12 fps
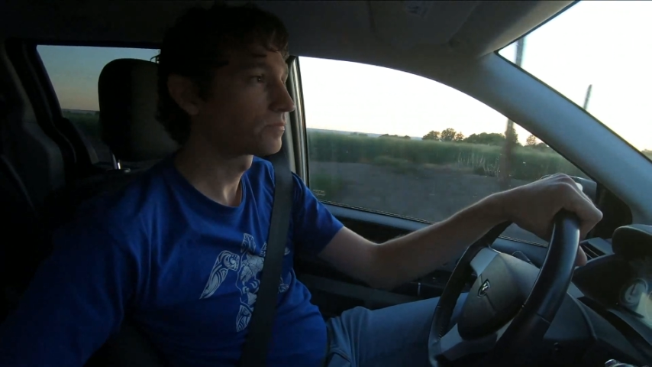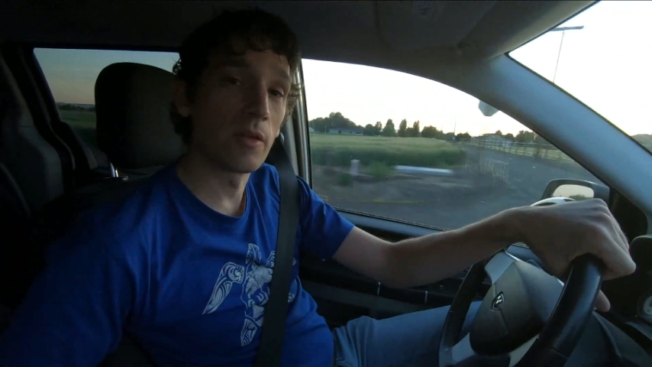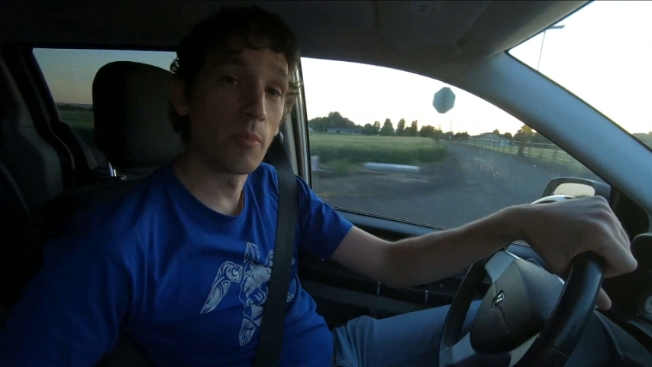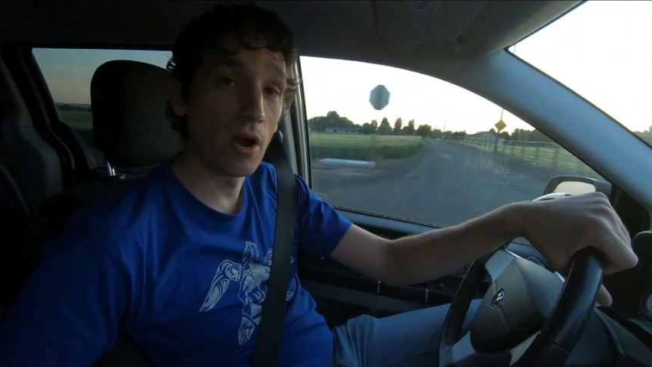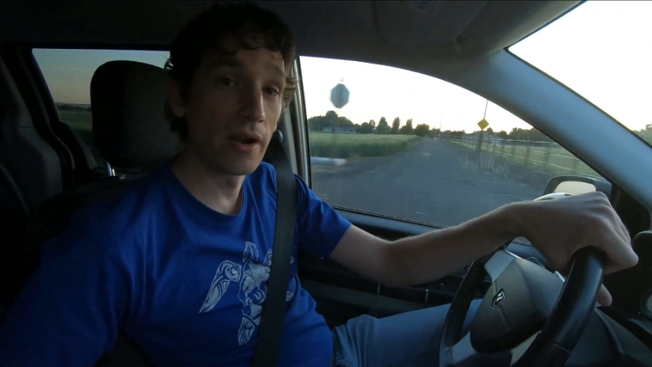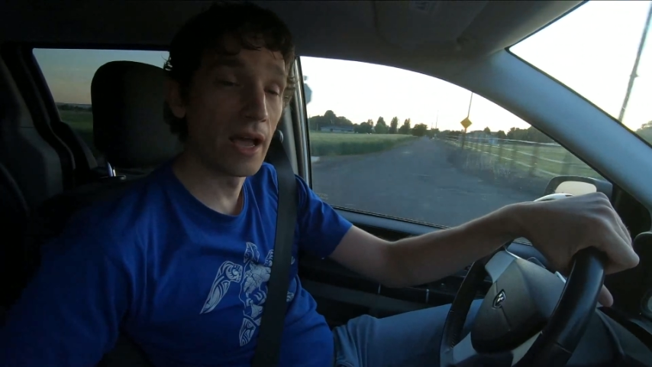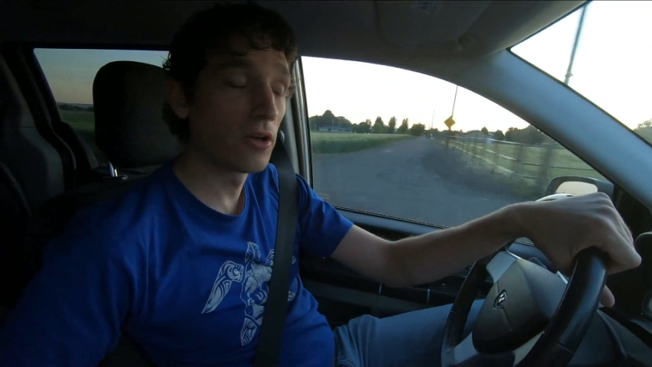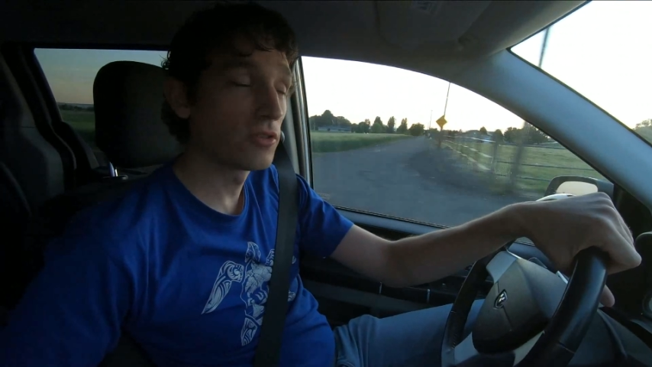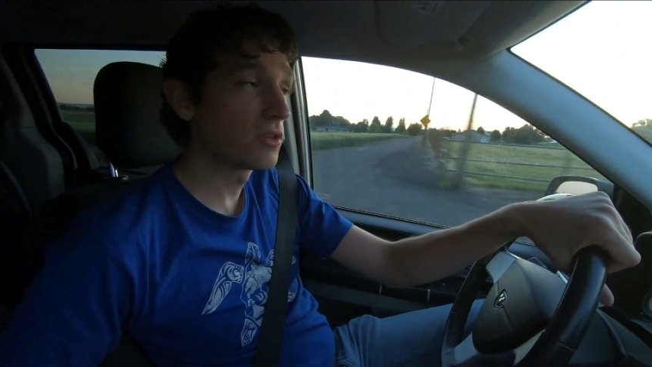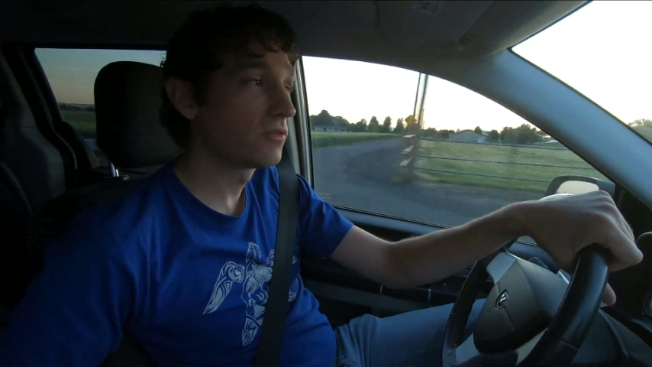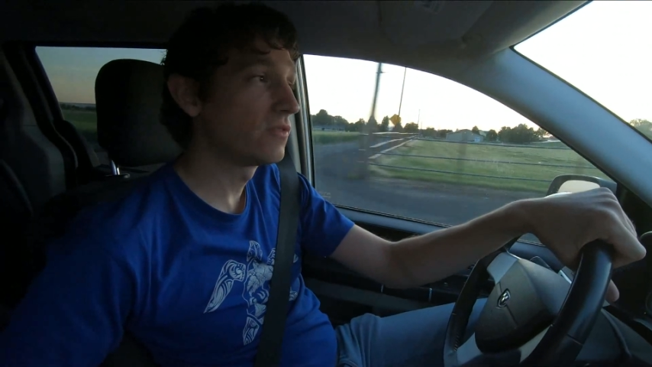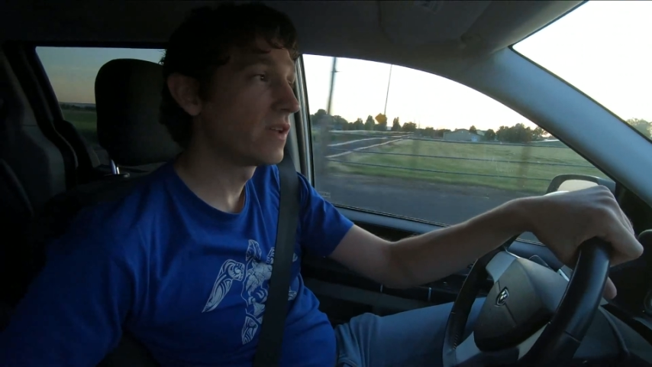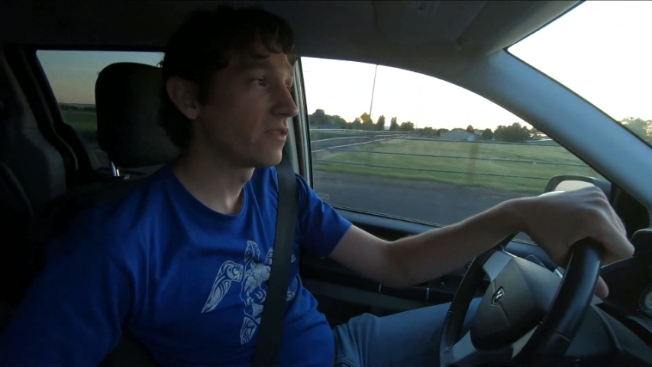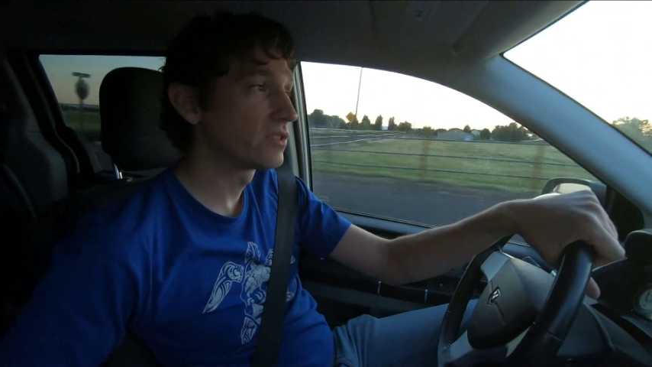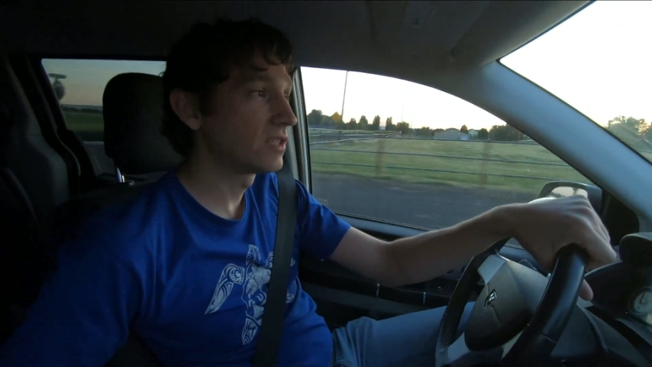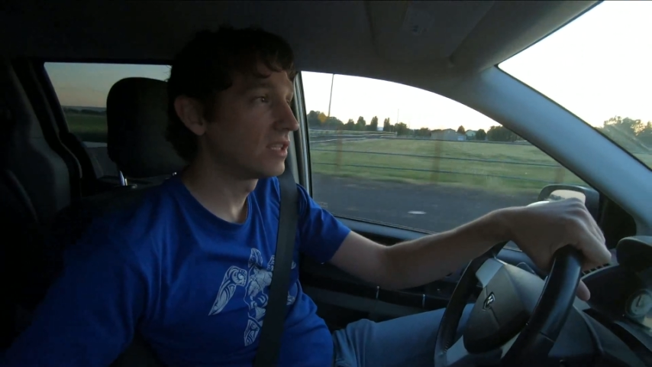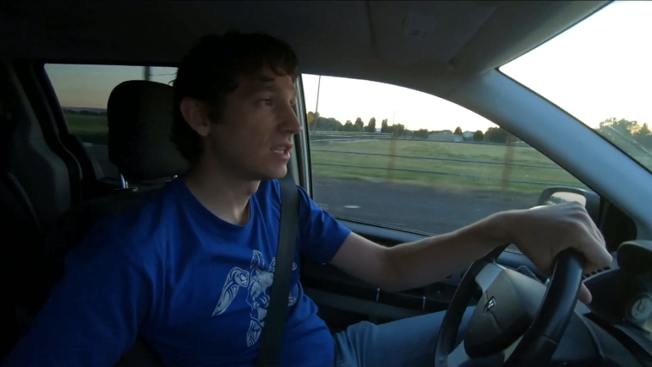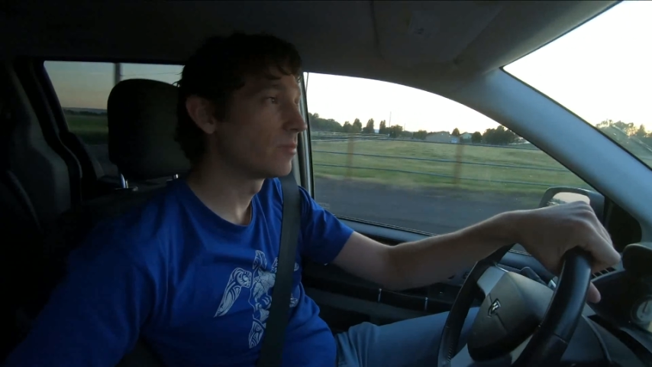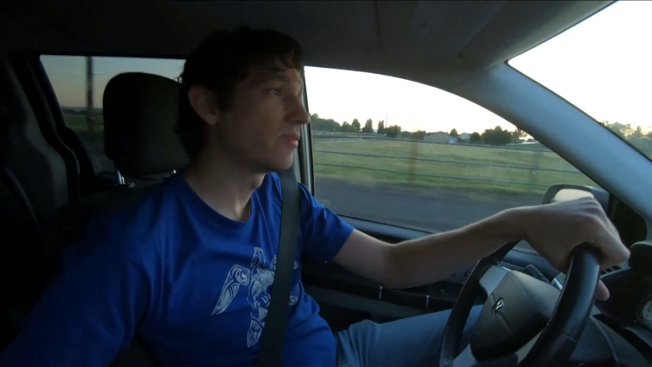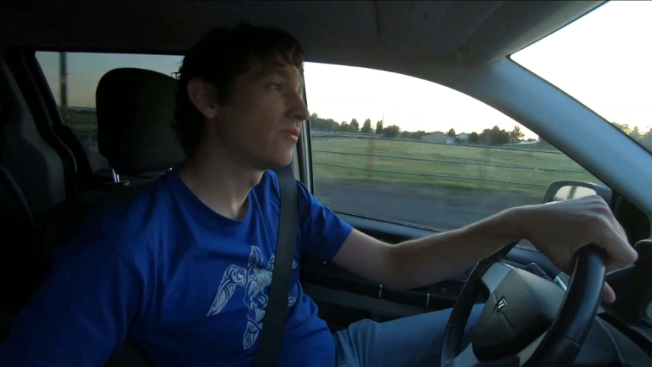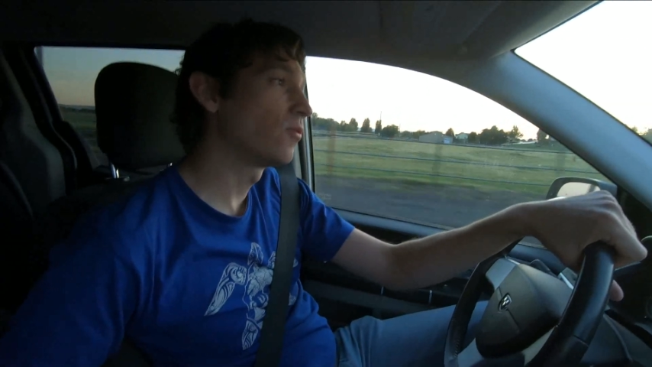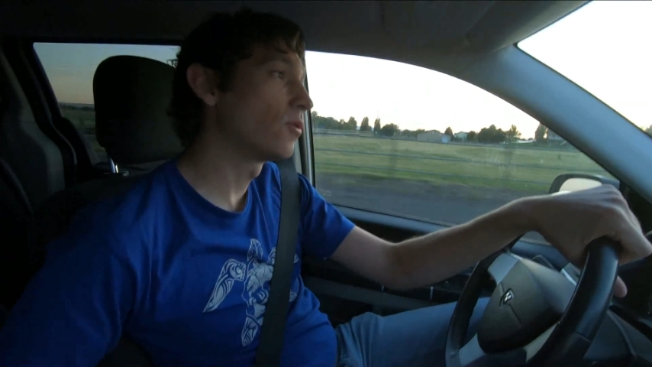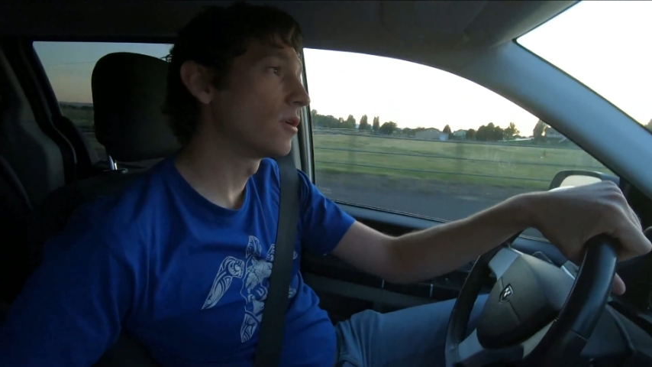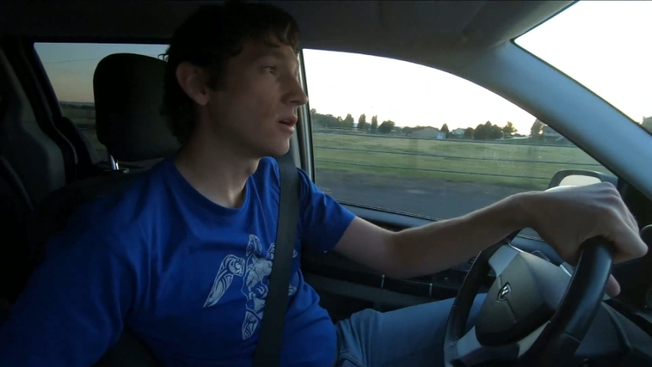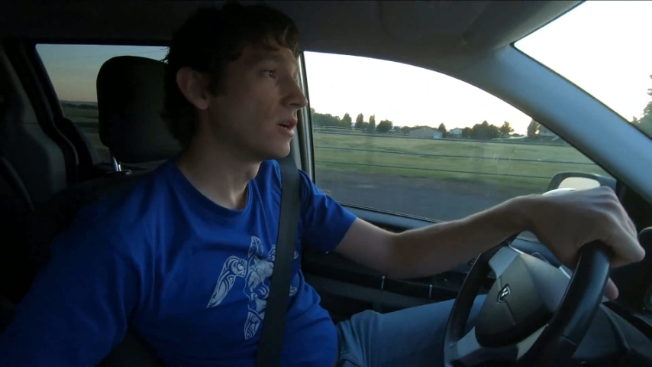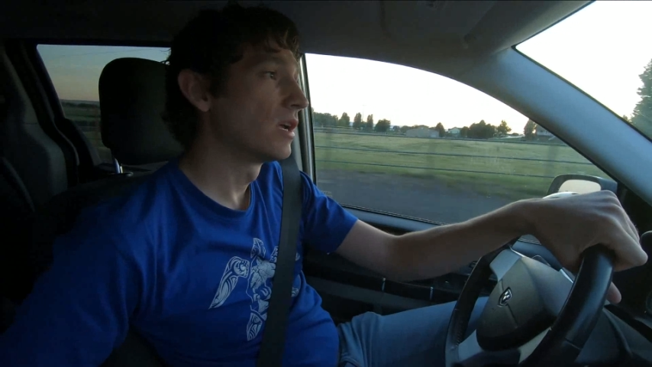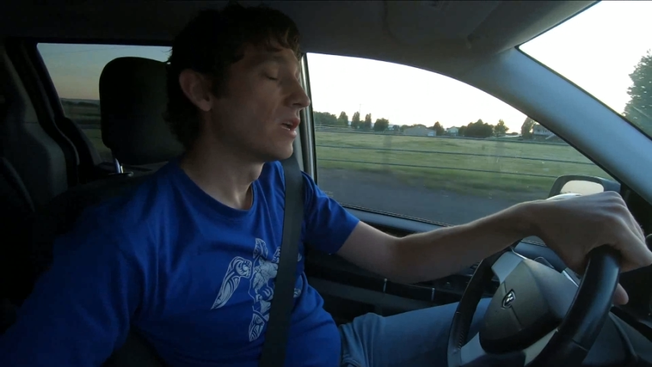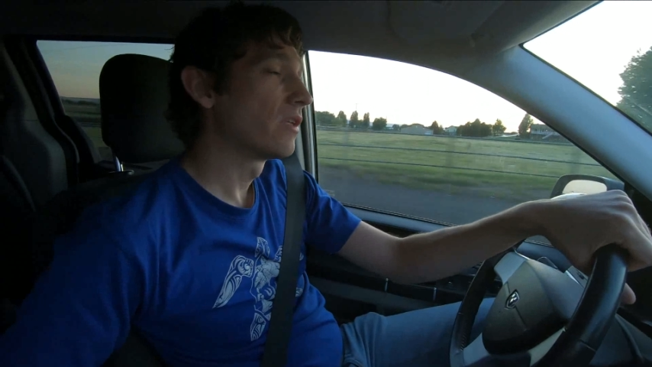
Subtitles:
The barn owls, if you've never seen them before,